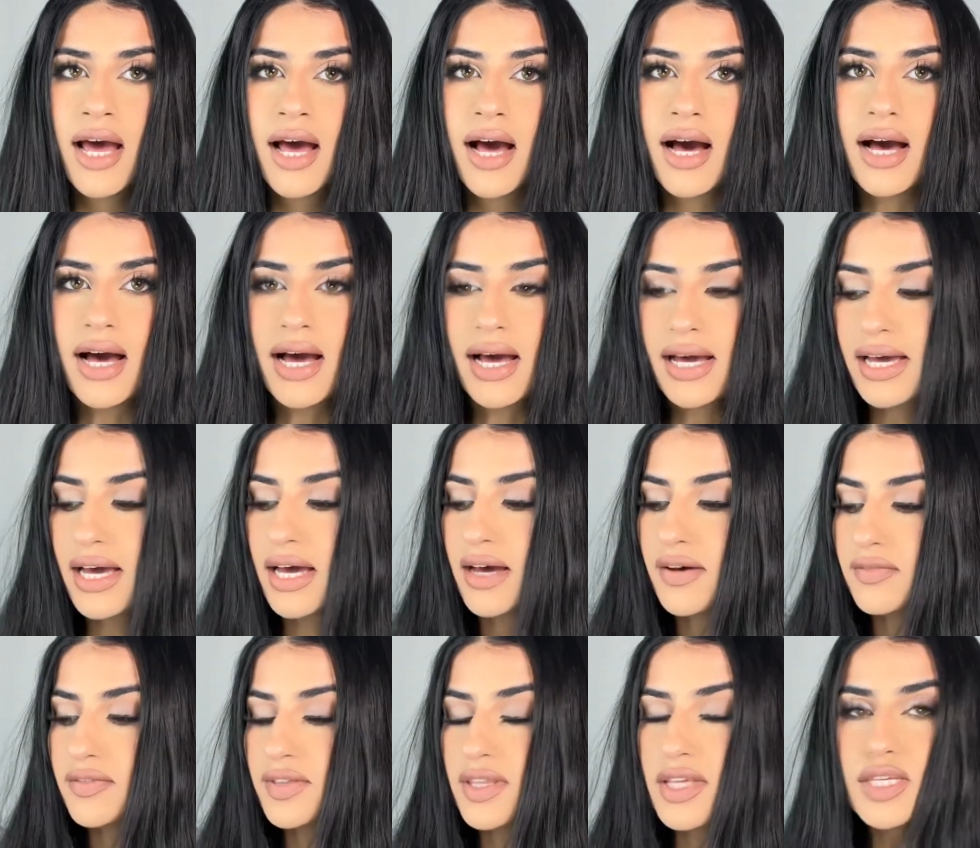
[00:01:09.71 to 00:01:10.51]
I
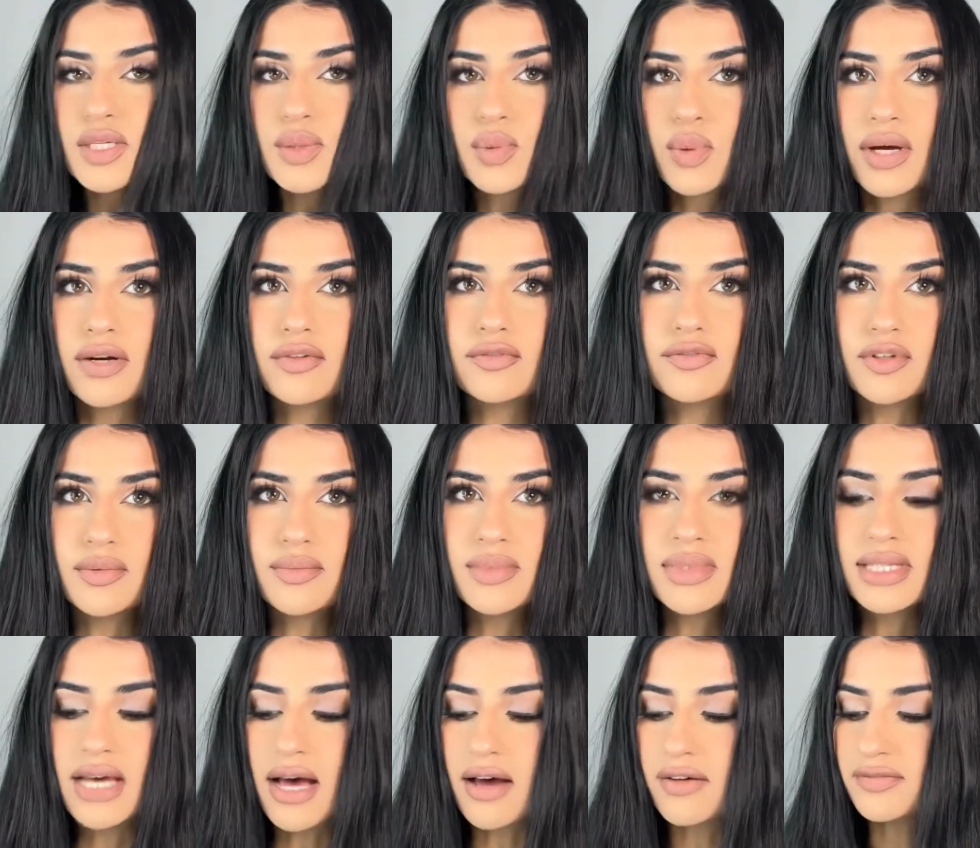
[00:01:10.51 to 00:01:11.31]
have this one from
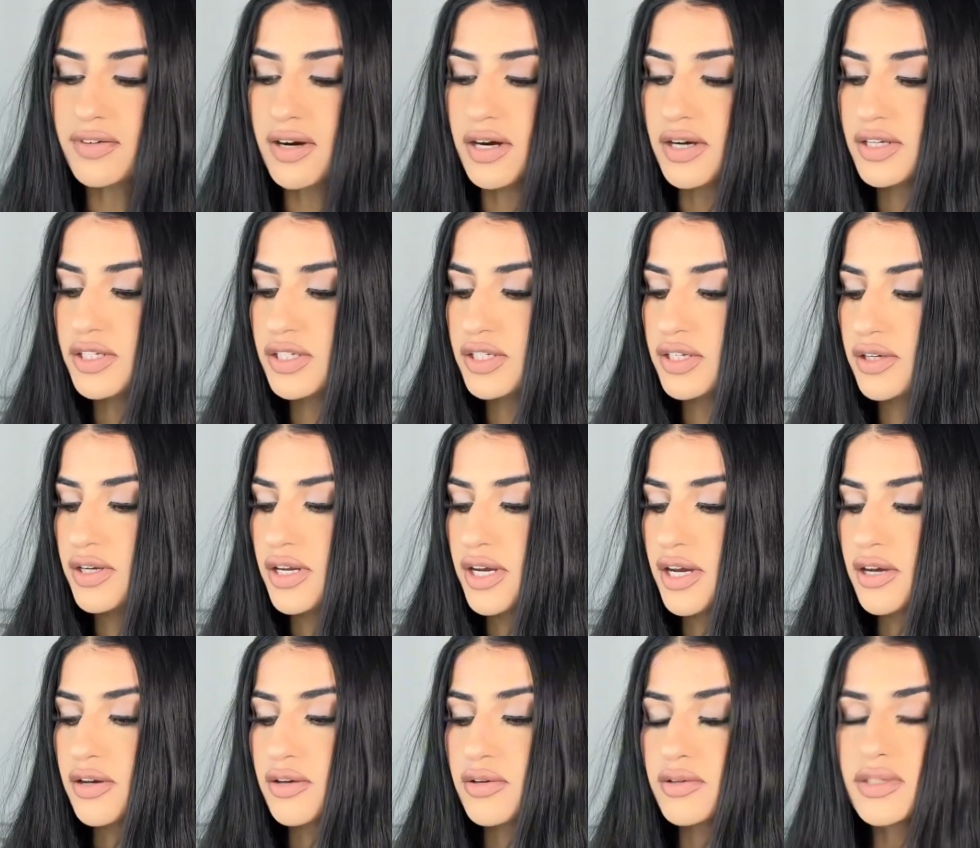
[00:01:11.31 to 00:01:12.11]
Sapphire
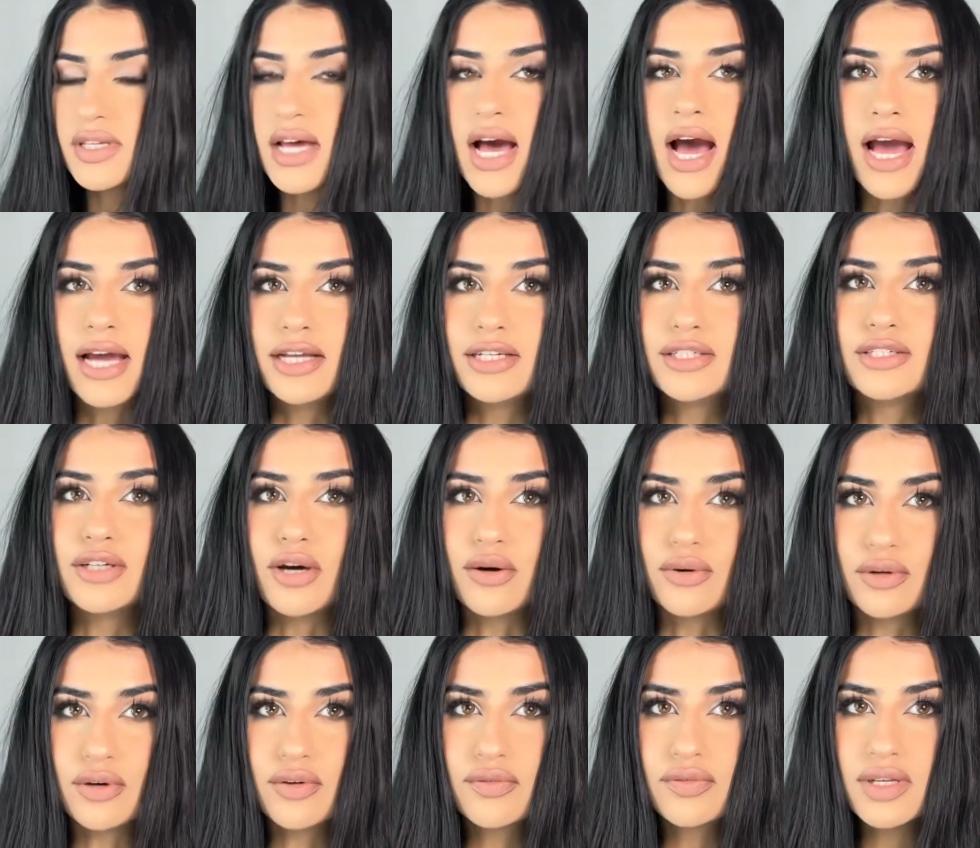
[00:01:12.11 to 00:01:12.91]
Studios. I
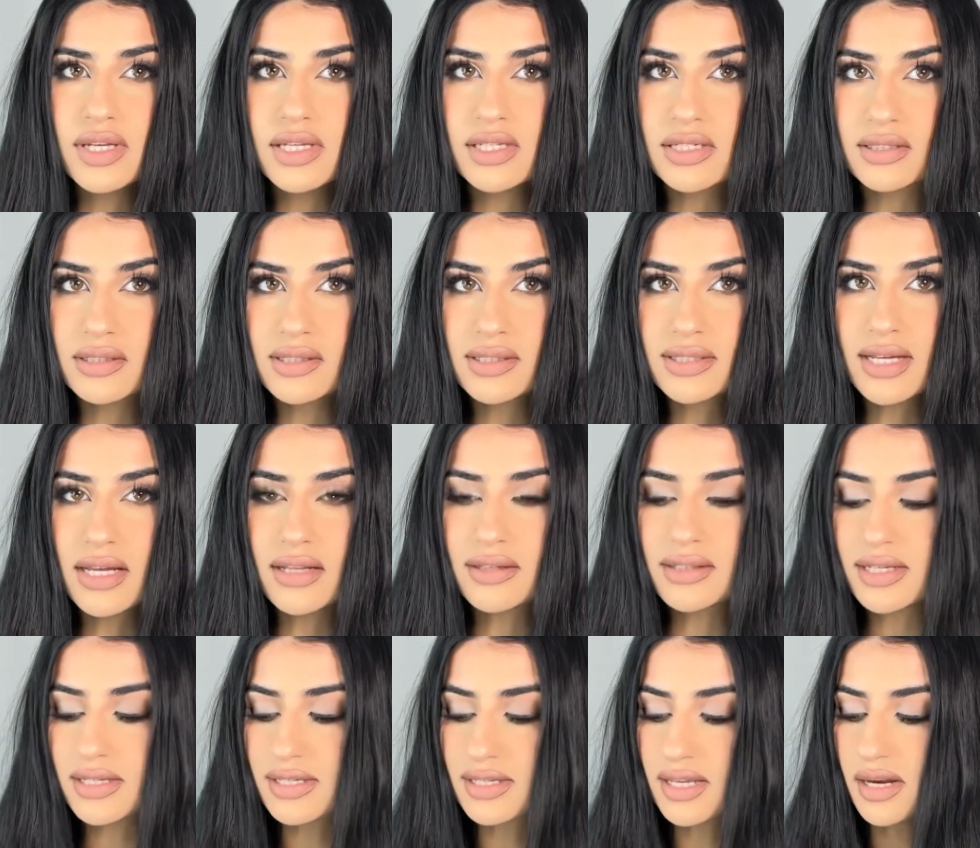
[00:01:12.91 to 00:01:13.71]
don't know if they still sell
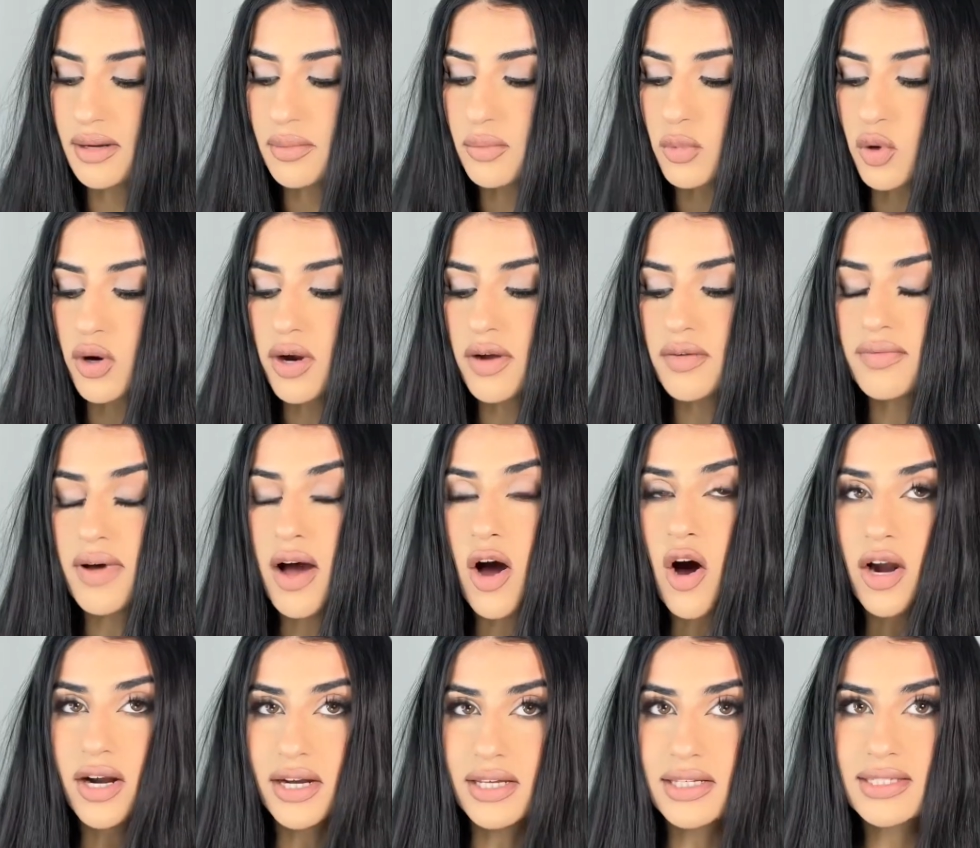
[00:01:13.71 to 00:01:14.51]
this anymore. I've
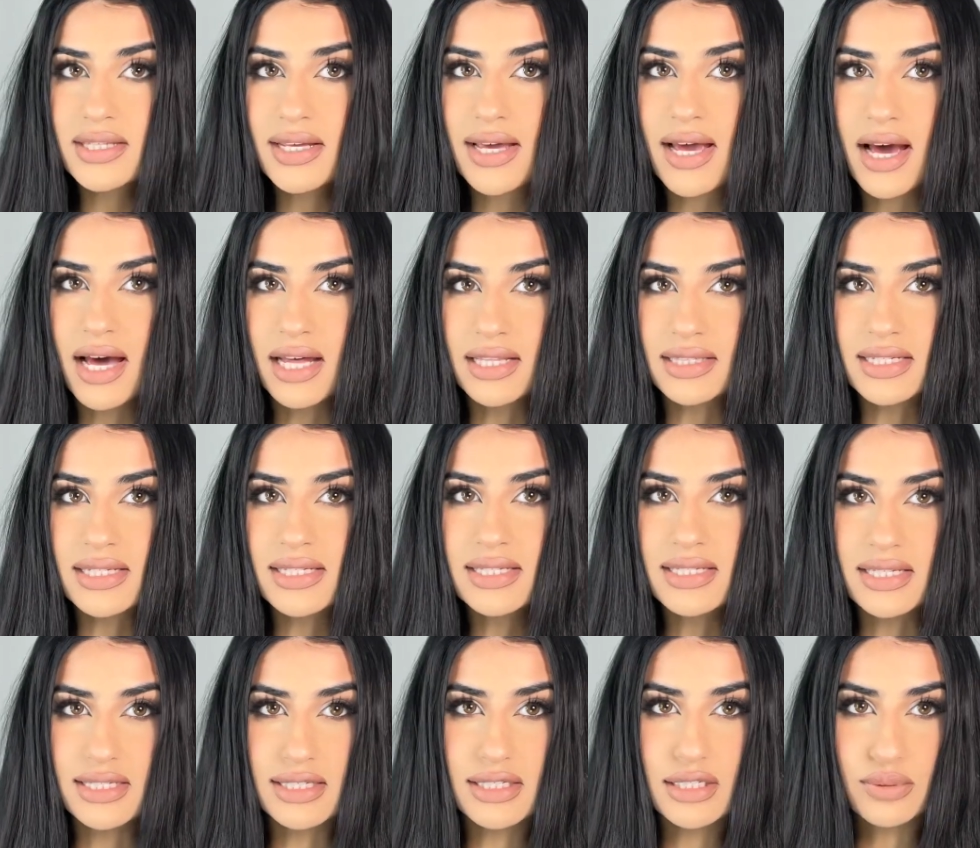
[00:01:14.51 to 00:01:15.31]
honestly had this
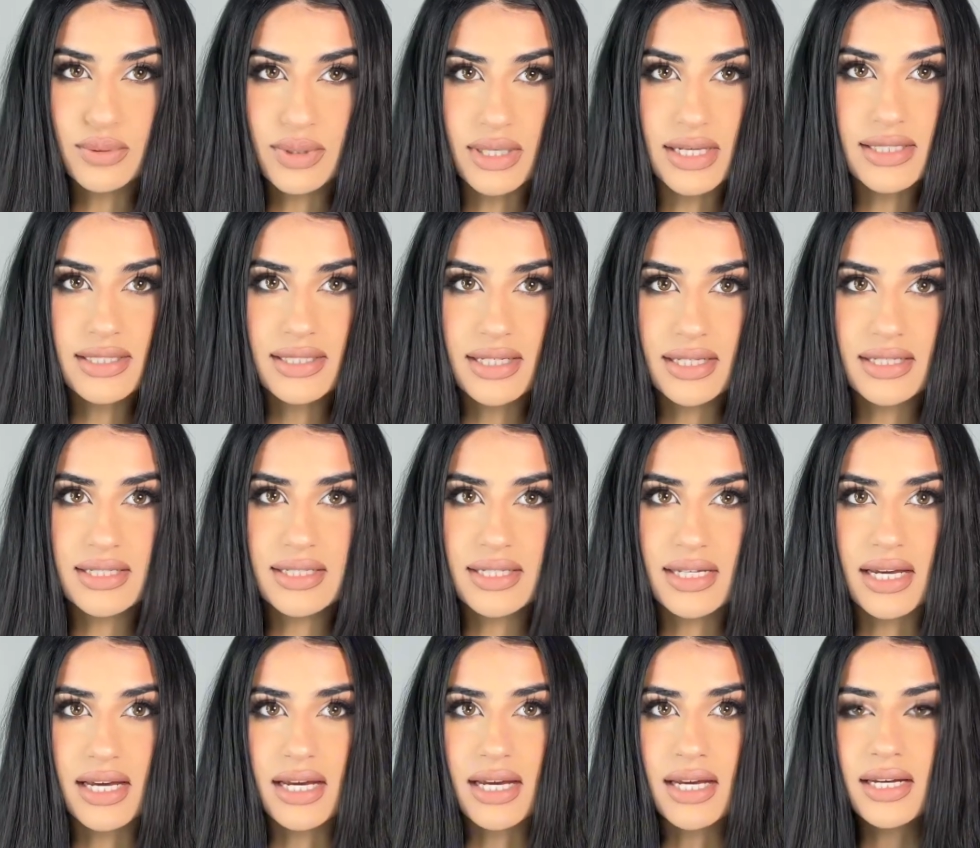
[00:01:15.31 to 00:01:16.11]
since
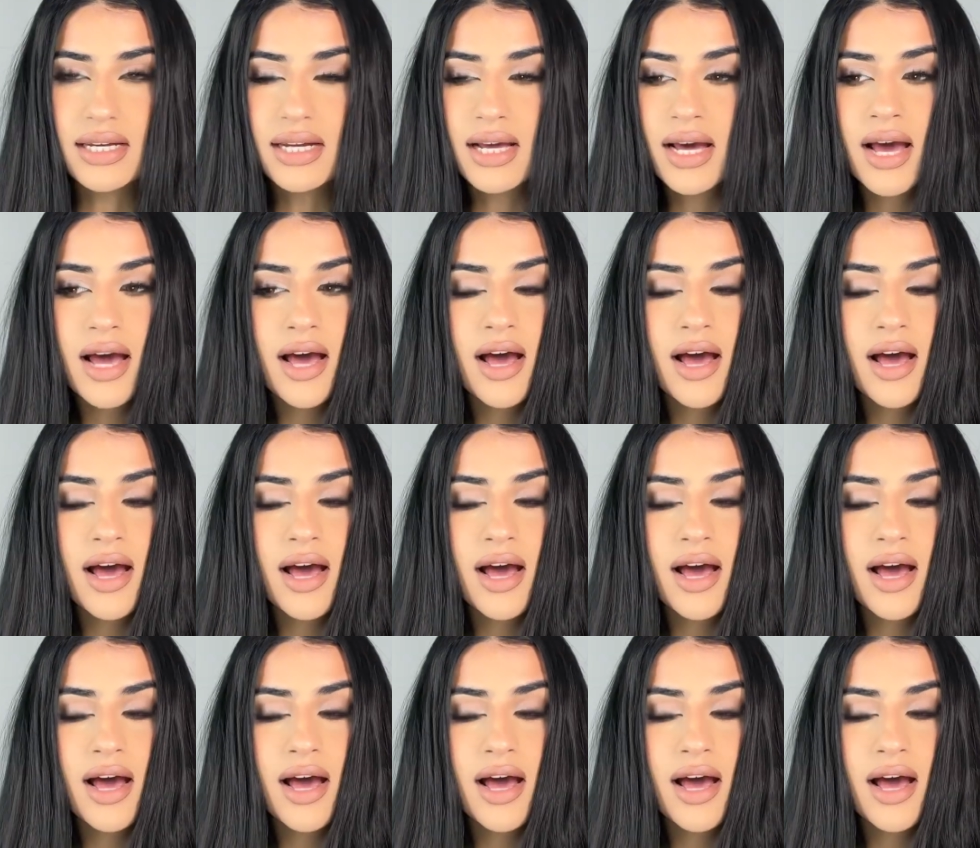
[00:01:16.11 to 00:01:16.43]
2016.